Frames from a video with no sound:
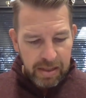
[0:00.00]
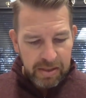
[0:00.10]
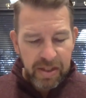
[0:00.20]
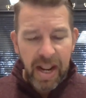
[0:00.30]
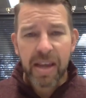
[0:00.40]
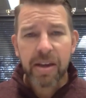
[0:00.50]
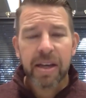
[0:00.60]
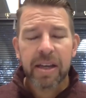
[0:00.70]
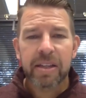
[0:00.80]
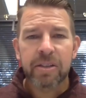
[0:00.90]
Today,
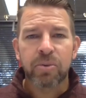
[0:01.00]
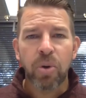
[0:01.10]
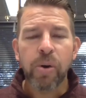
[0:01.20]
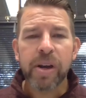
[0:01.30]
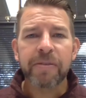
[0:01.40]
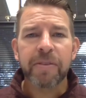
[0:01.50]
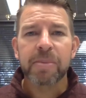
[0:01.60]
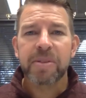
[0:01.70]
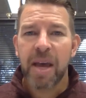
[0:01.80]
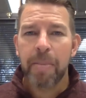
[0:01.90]
growing
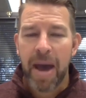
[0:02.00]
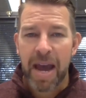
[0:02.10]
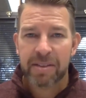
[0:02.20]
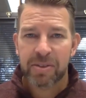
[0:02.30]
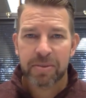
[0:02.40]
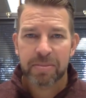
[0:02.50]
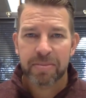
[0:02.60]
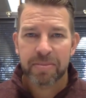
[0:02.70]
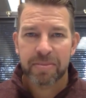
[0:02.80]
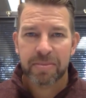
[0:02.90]
from setbacks.
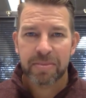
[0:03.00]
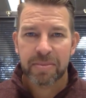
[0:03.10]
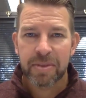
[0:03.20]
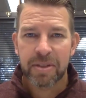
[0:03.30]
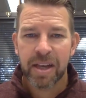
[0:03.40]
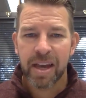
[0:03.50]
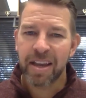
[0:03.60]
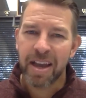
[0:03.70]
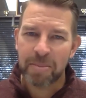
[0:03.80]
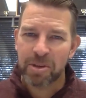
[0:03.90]
Okay,
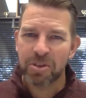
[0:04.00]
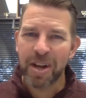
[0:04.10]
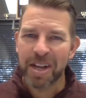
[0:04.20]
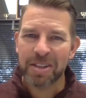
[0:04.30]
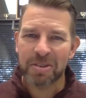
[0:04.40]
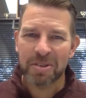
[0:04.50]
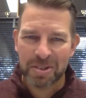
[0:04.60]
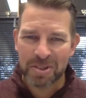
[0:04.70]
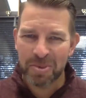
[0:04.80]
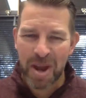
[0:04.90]
I'm gonna try not to,
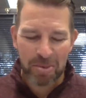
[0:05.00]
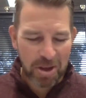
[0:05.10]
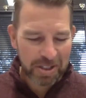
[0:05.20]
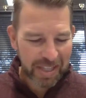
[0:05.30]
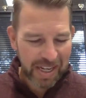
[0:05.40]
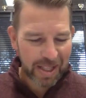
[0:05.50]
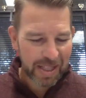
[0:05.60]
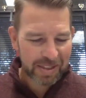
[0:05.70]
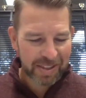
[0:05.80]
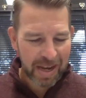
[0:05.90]
to ramble on because I got a
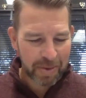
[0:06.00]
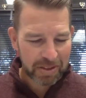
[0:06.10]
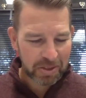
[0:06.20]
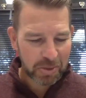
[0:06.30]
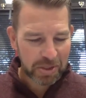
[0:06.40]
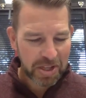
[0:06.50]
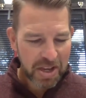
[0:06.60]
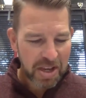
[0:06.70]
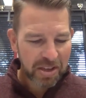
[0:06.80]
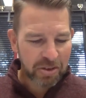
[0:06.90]
lot to say about this one.
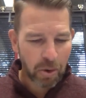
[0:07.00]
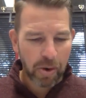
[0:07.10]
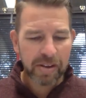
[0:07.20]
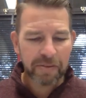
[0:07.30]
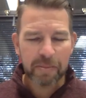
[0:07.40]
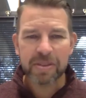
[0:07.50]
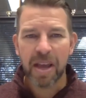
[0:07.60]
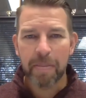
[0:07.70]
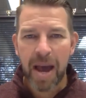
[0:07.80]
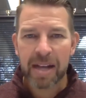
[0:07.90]
Growing from
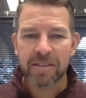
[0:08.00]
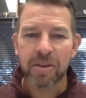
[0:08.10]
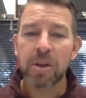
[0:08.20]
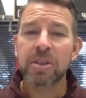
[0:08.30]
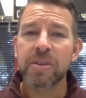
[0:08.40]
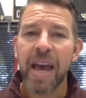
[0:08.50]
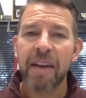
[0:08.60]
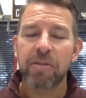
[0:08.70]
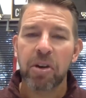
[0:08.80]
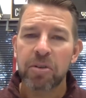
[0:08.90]
setbacks. And those of you that
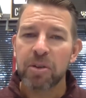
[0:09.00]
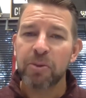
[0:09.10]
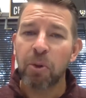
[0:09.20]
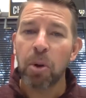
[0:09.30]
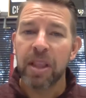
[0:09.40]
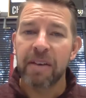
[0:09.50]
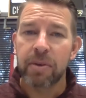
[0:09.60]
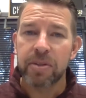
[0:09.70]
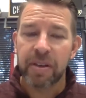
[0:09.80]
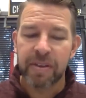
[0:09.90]
haven't heard, there's four
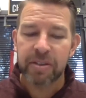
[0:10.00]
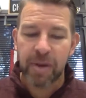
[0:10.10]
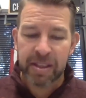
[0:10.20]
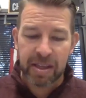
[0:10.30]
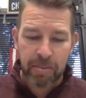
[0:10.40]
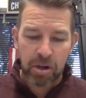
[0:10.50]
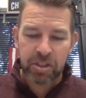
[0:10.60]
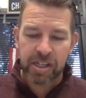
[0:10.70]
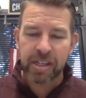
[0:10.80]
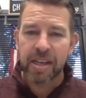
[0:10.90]
levels of this, right? The
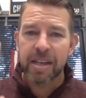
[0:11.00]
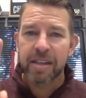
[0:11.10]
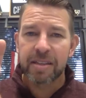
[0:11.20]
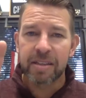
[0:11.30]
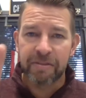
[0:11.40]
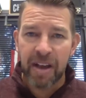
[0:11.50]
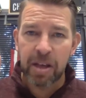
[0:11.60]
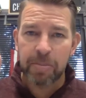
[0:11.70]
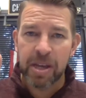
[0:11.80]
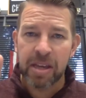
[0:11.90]
emerging,
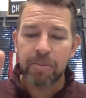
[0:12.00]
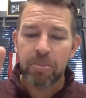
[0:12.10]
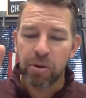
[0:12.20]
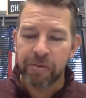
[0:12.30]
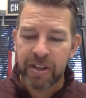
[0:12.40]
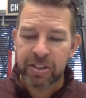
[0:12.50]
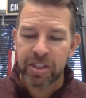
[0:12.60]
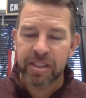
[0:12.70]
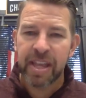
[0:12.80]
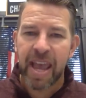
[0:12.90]
developing,
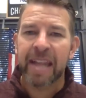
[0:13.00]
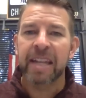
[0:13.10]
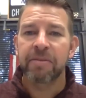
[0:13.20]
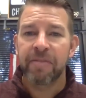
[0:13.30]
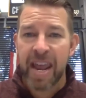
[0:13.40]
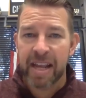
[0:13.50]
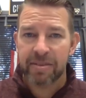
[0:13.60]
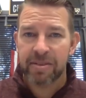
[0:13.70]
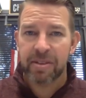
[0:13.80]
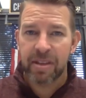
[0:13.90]
proficient, and
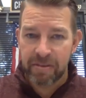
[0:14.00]
advanced.